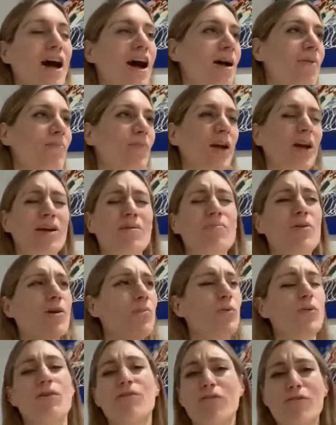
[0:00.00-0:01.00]
I can
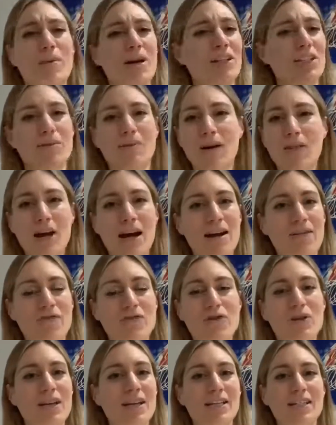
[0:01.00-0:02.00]
put more information about that if
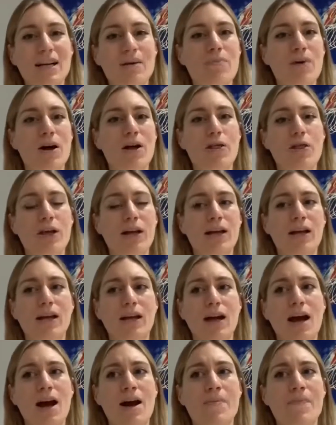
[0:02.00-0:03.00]
you need it. But I
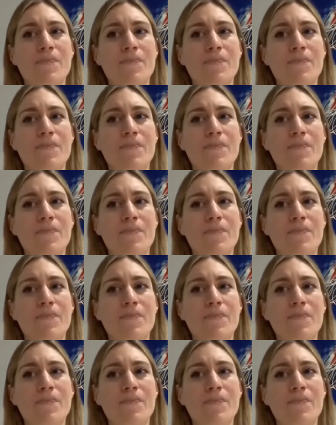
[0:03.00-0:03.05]
think,